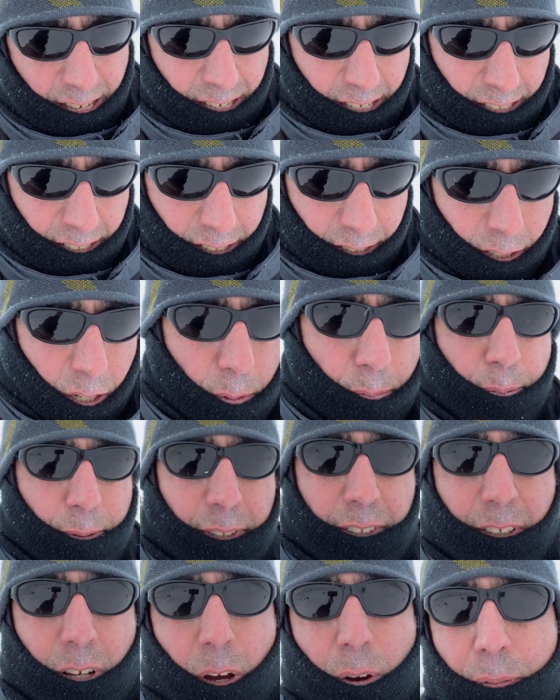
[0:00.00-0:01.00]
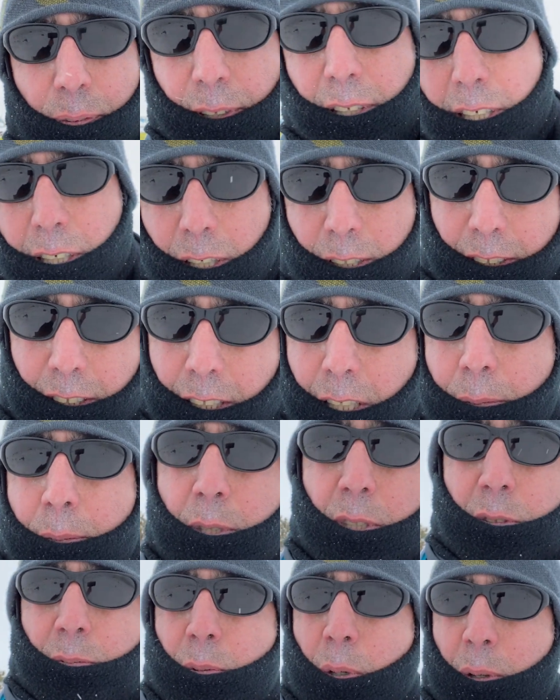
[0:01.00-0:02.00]
Just hopefully it goes a little
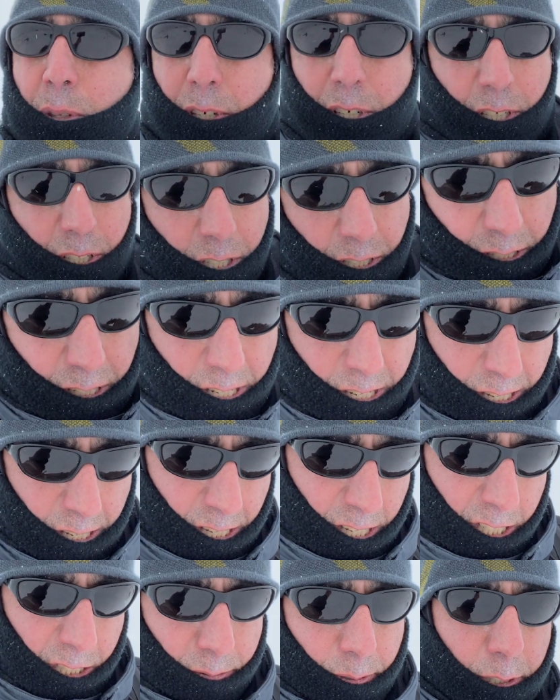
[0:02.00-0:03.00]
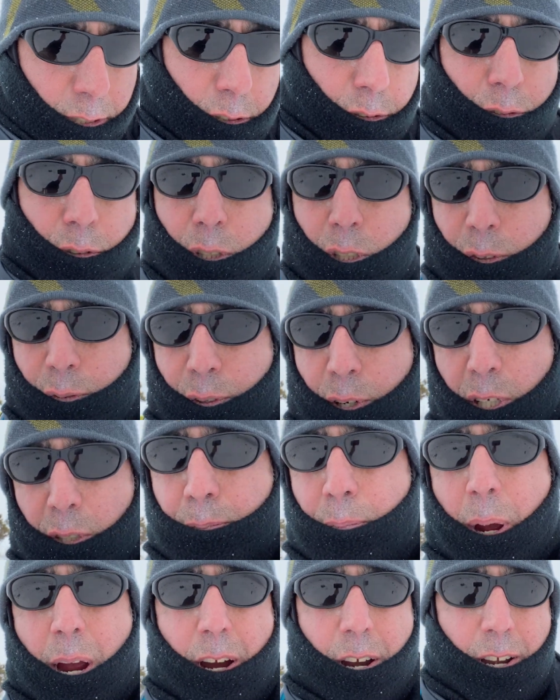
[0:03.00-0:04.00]
bit smoother, especially through this first
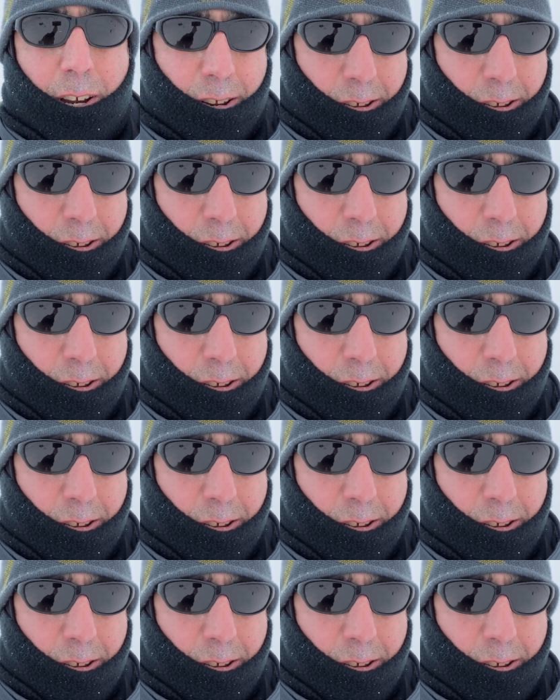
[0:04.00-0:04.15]
part,